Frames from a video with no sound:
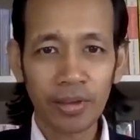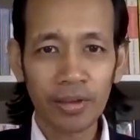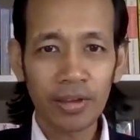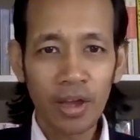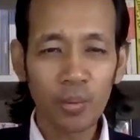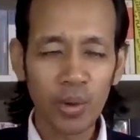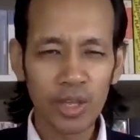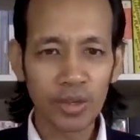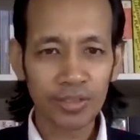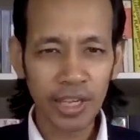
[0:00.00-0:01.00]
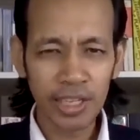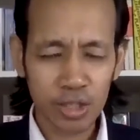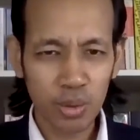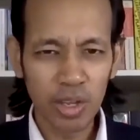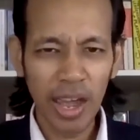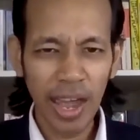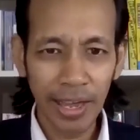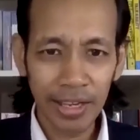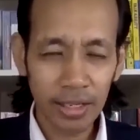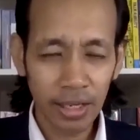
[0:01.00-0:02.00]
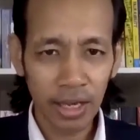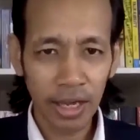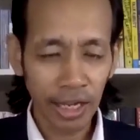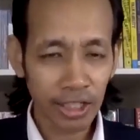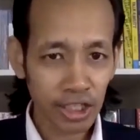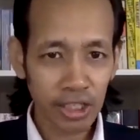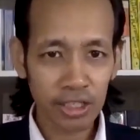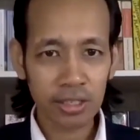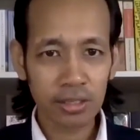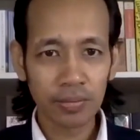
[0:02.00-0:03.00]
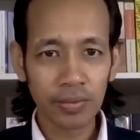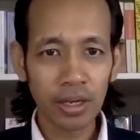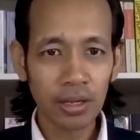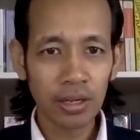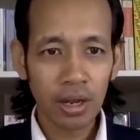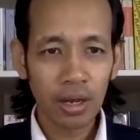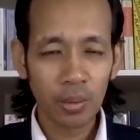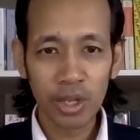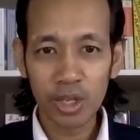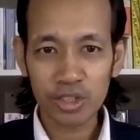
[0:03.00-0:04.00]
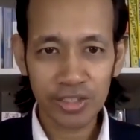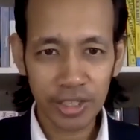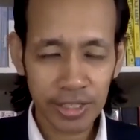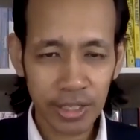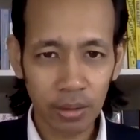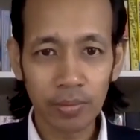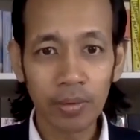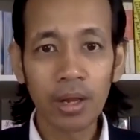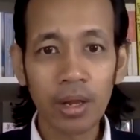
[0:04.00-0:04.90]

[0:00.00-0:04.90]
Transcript: Yeah, when you're tense, when you're ang uh, anxious, yeah, when you're stressed out,